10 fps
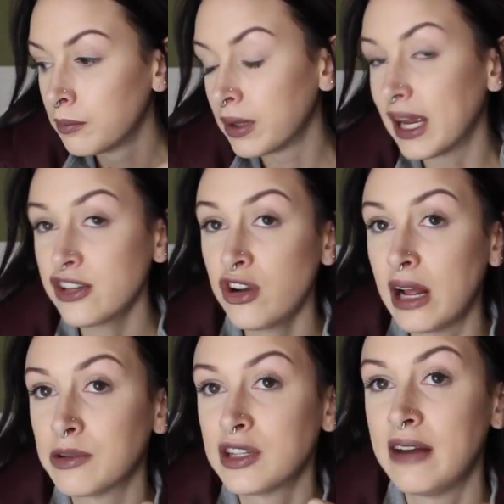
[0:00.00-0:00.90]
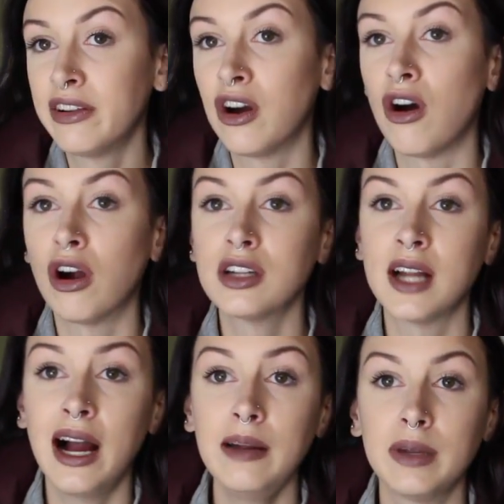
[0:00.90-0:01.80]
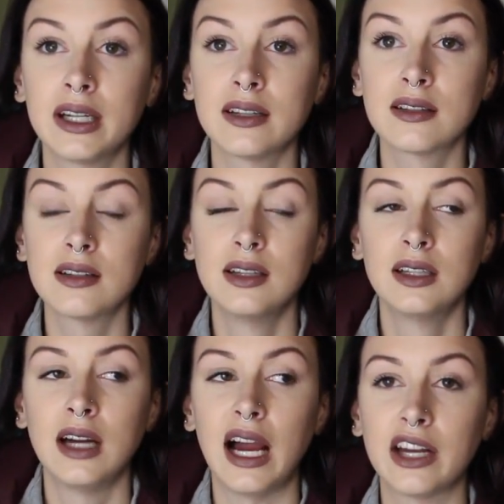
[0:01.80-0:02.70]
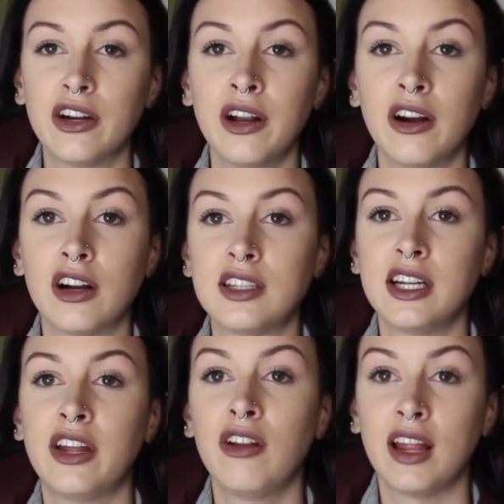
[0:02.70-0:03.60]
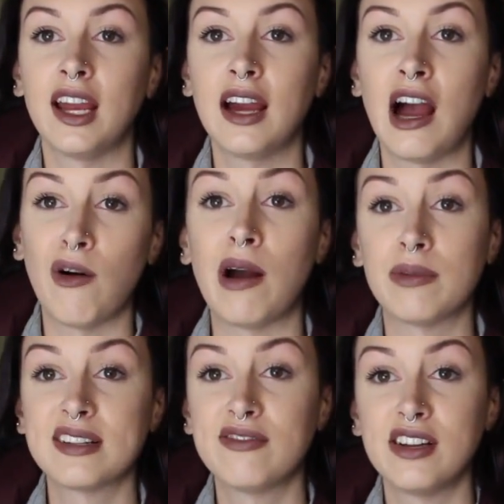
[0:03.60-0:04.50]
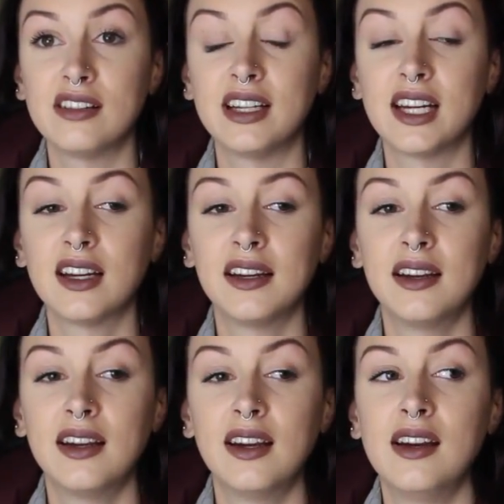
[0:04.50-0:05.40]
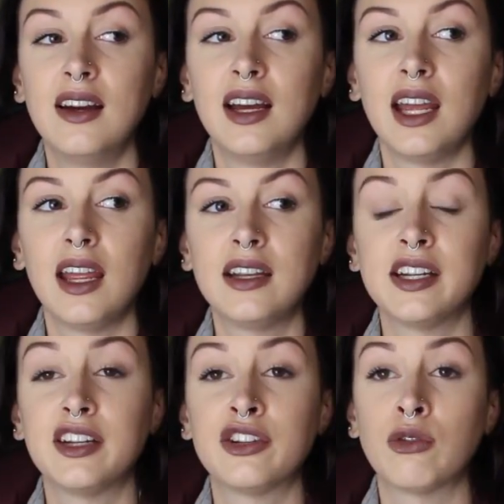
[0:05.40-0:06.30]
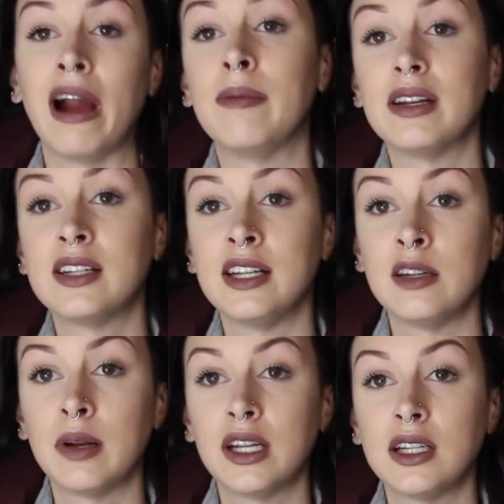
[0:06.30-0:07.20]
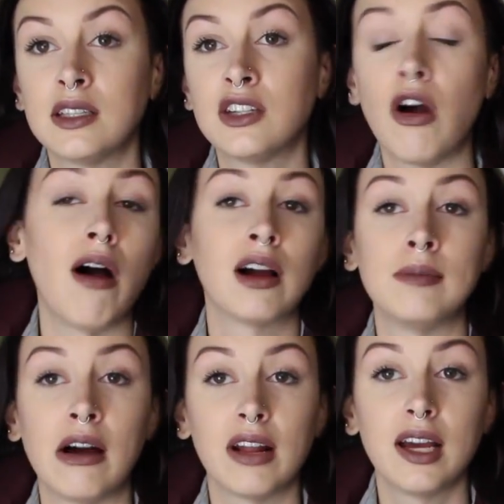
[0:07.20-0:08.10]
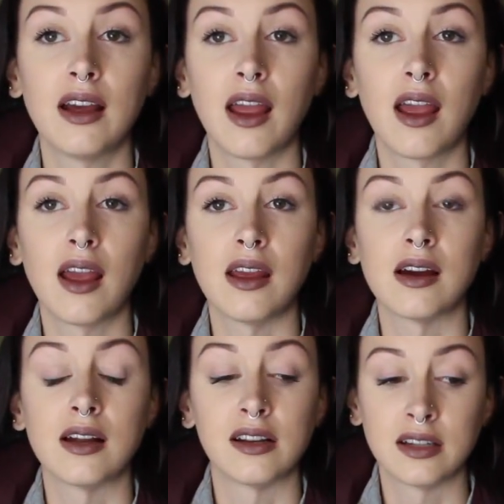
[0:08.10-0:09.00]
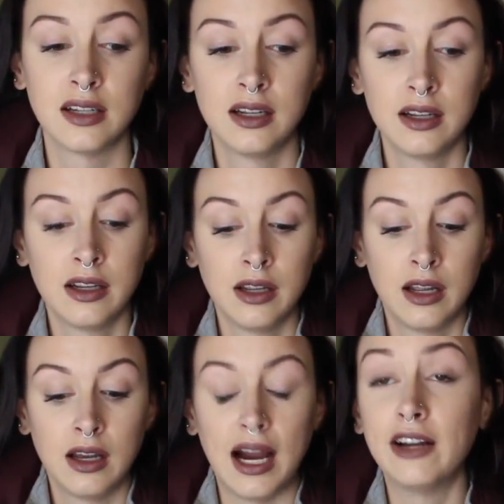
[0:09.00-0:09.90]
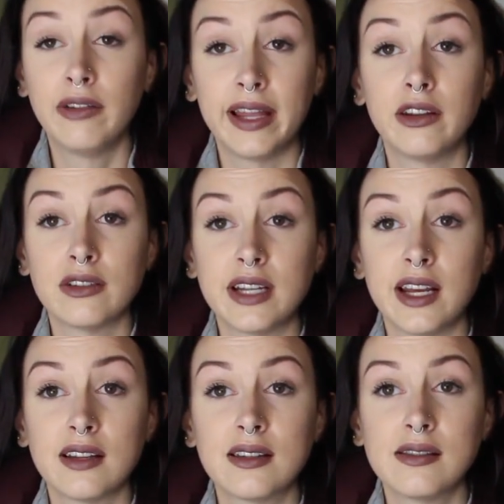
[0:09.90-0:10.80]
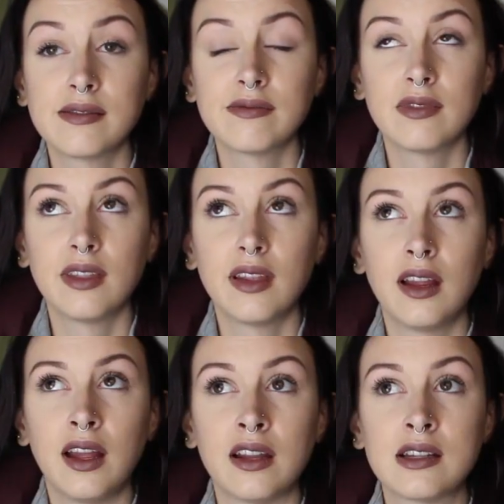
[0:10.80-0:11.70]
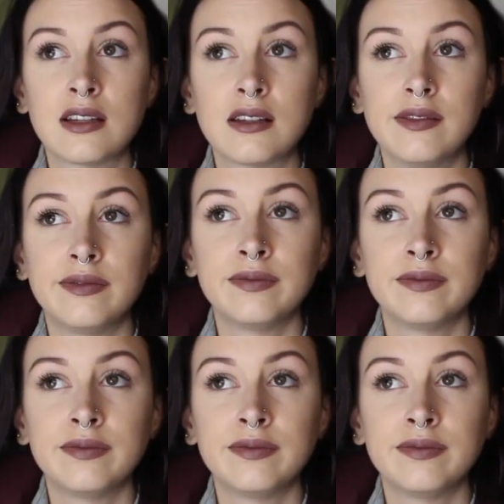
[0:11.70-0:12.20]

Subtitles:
But yesterday I was just having a hard time because I couldn't articulate how I was feeling to describe it to anybody, to talk about it. And I don't like those days. It's